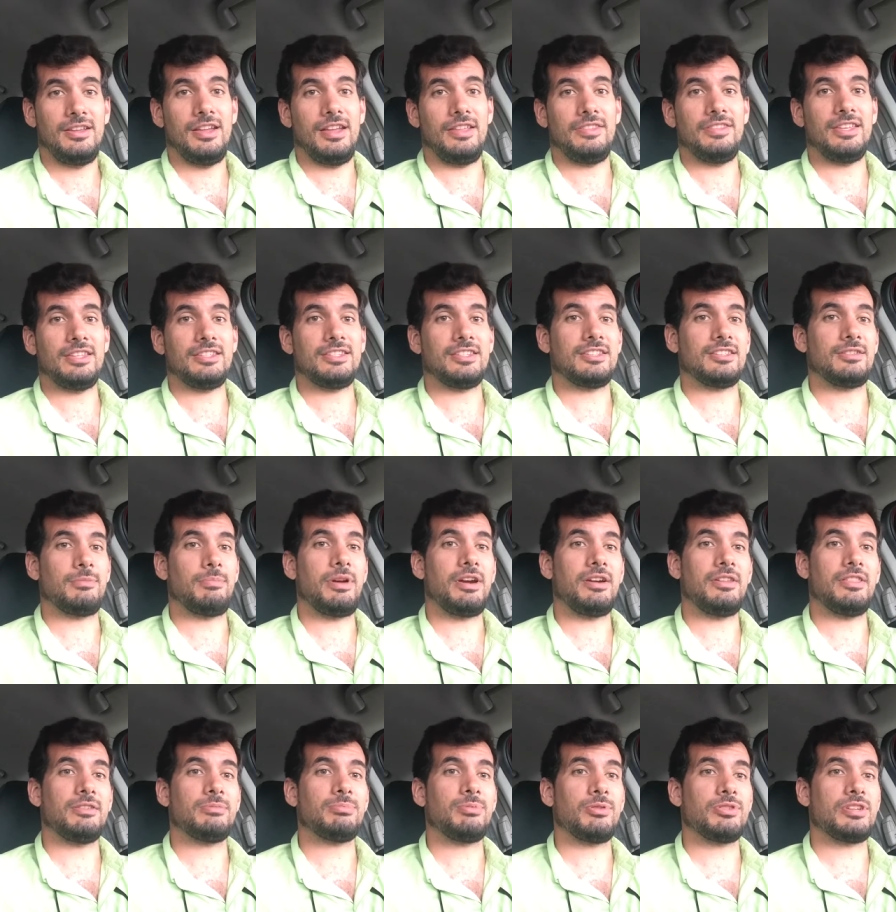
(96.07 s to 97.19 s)
And this is
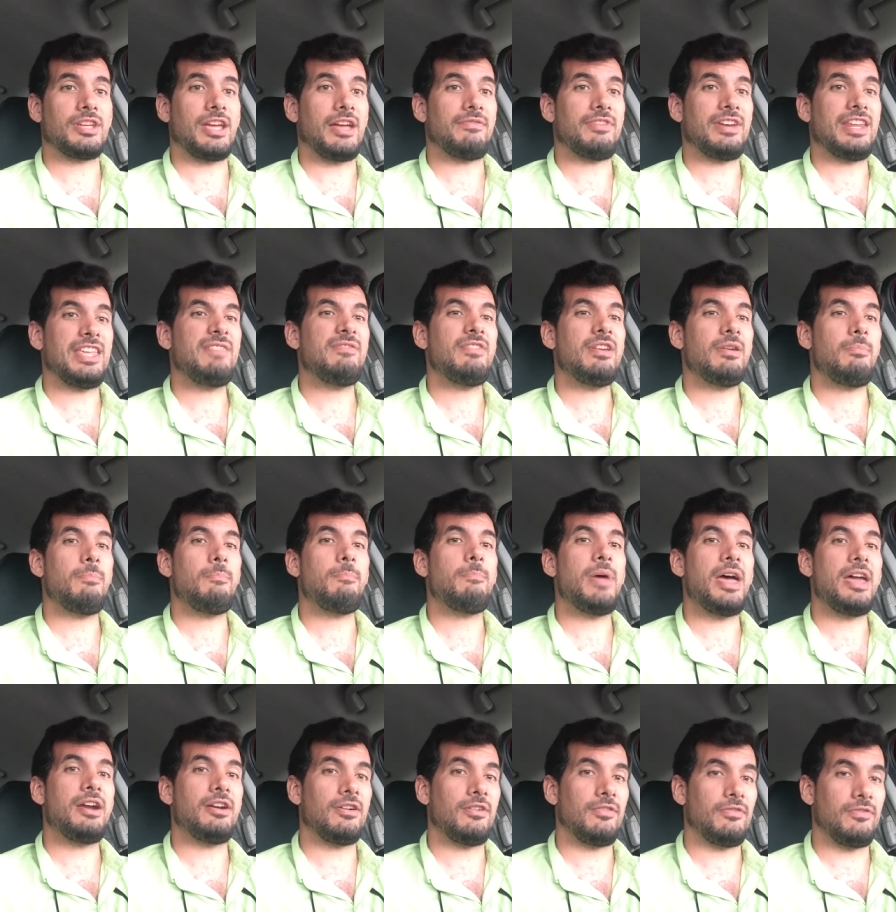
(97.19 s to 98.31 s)
apparently supposed to have an even
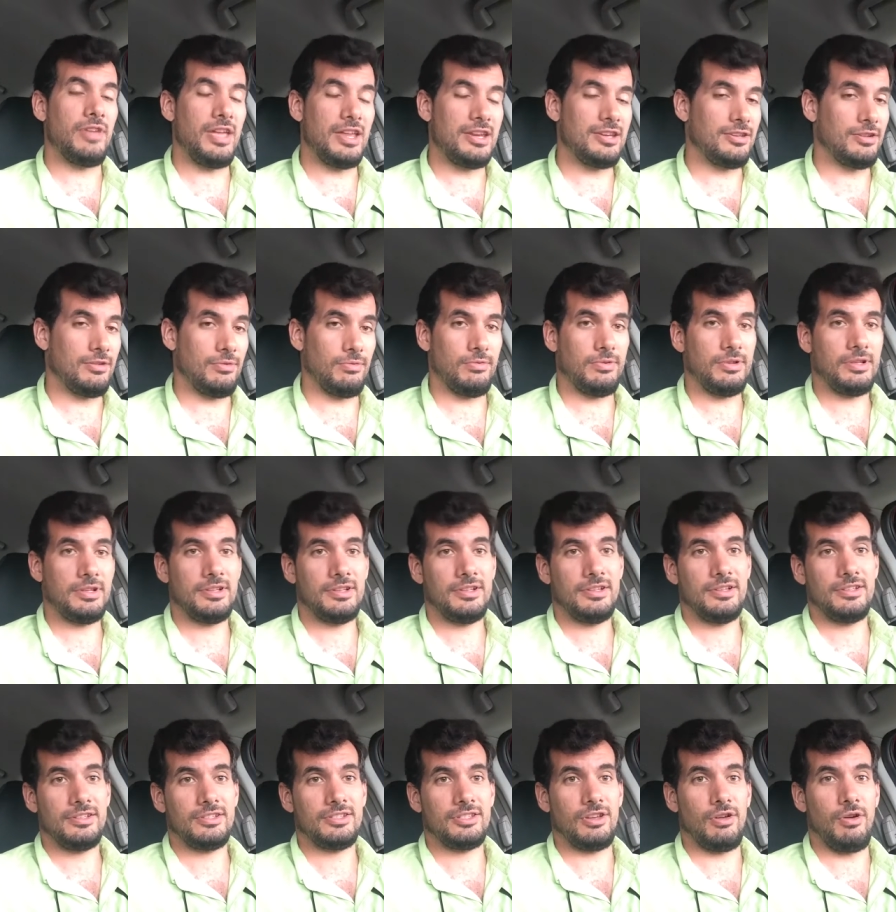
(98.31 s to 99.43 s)
better venue.
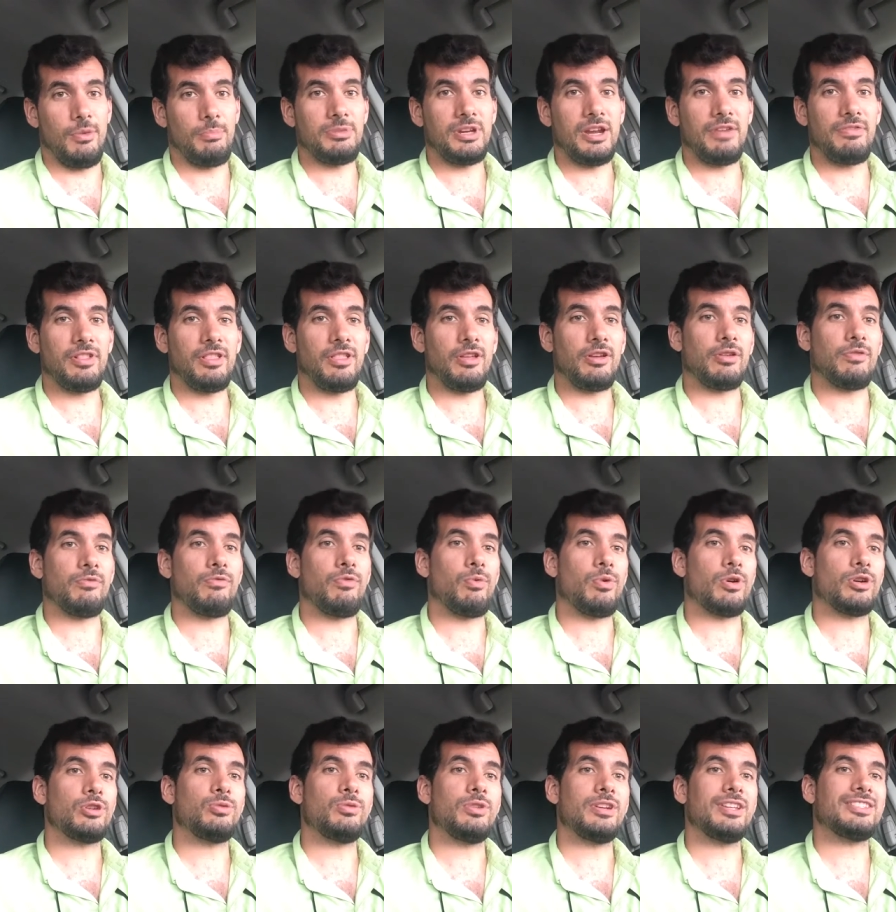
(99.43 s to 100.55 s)
So I'm definitely looking
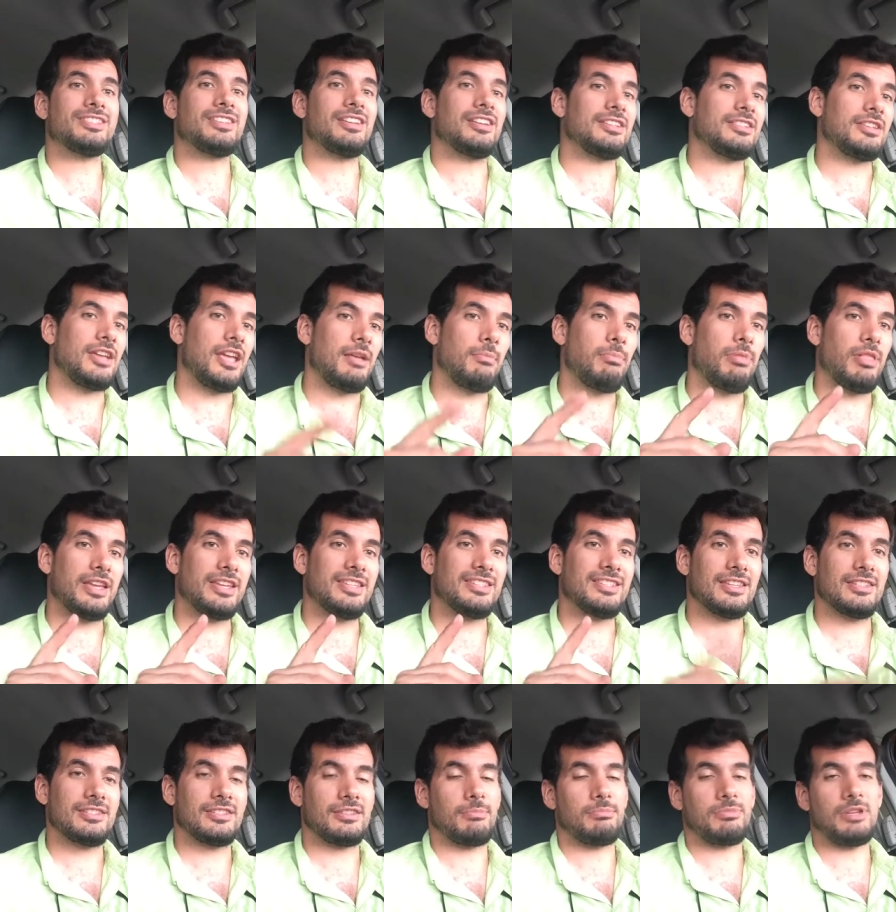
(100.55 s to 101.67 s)
forward to it. It's going to take place
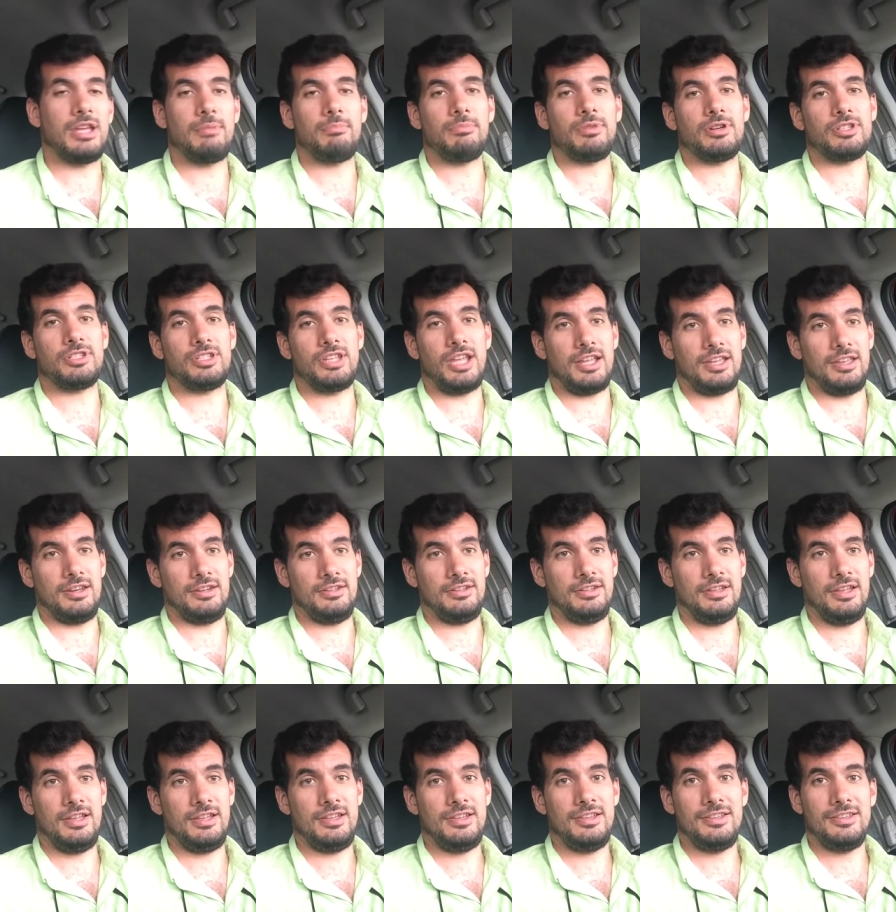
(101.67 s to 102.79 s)
September 2nd.
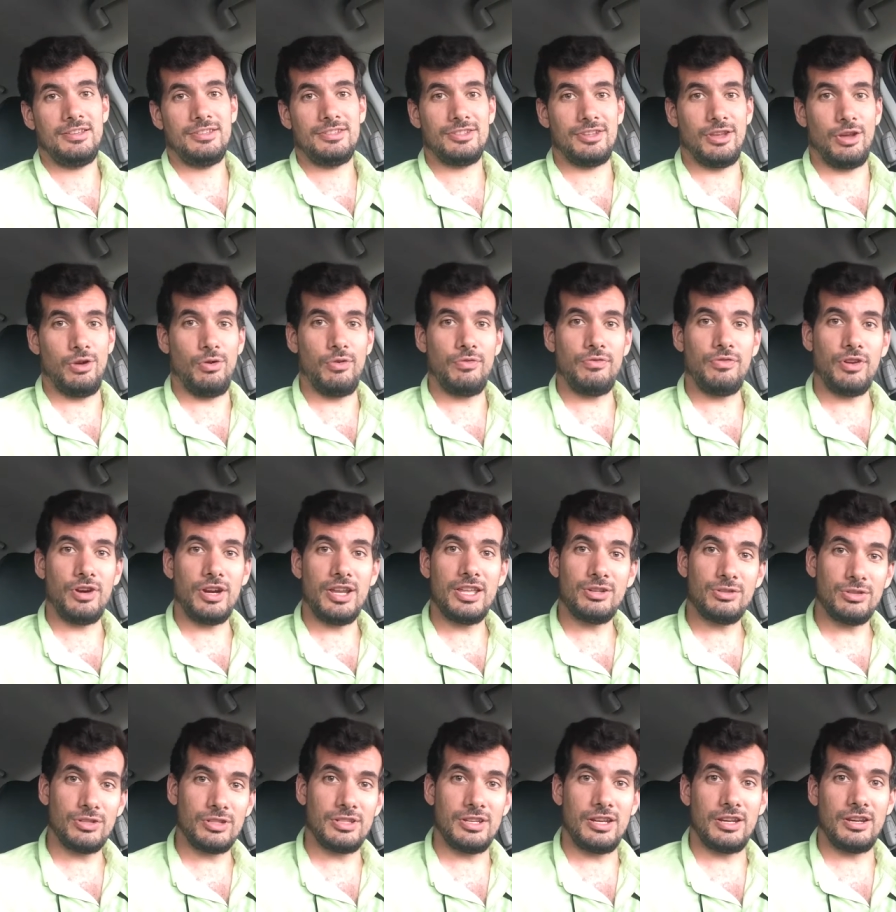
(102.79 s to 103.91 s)
So if you're
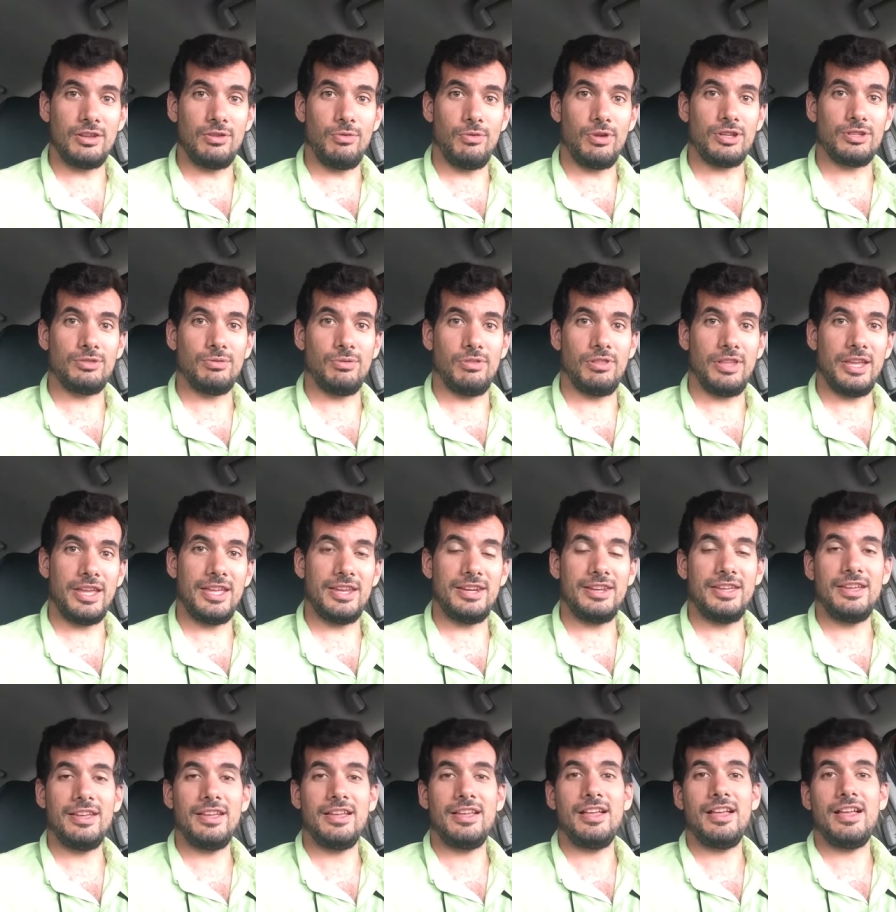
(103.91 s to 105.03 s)
interested in going to a LAN,
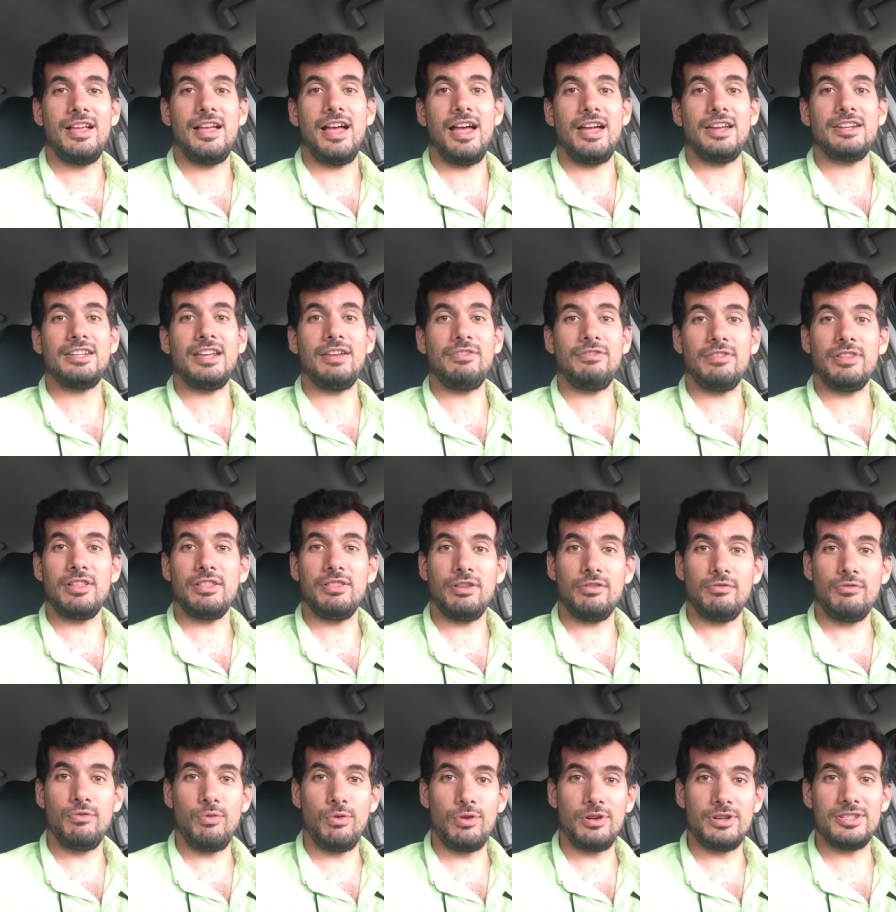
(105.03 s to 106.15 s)
I definitely
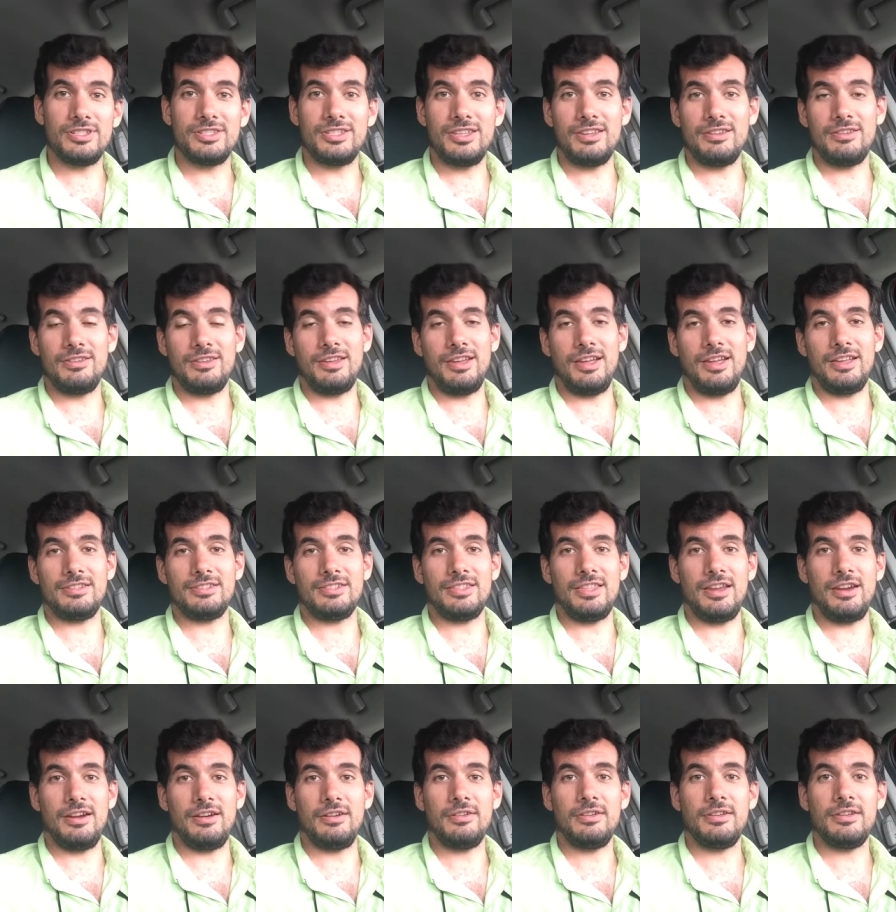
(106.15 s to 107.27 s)
look forward to seeing you guys
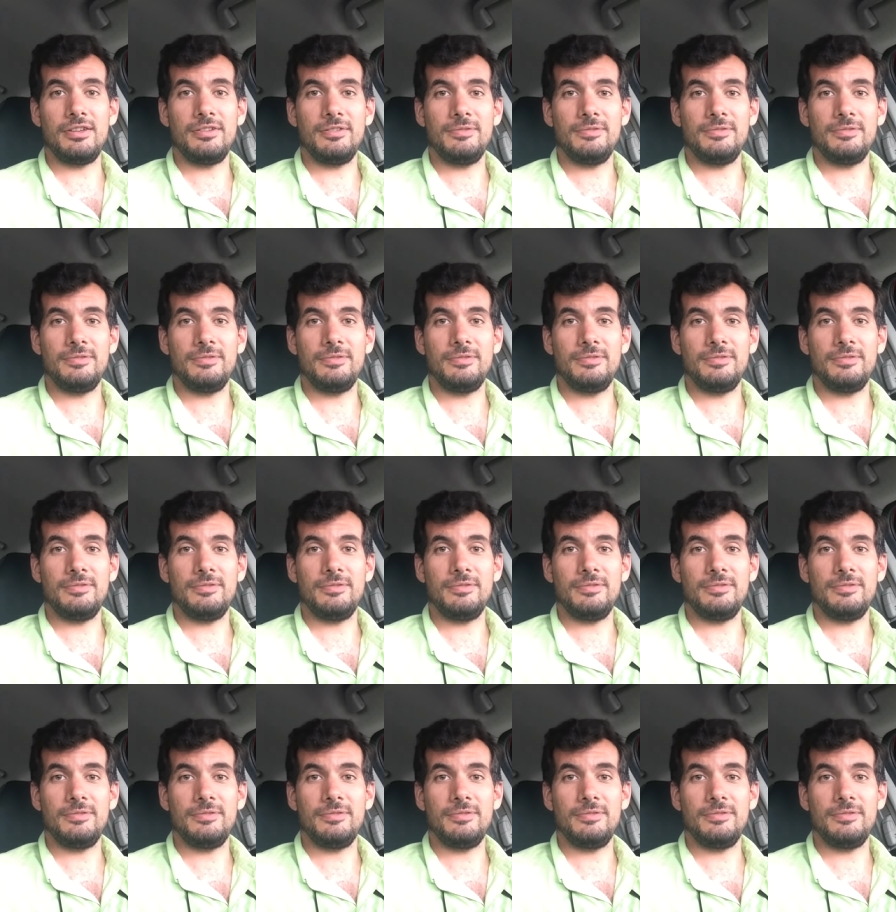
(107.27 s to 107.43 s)
there.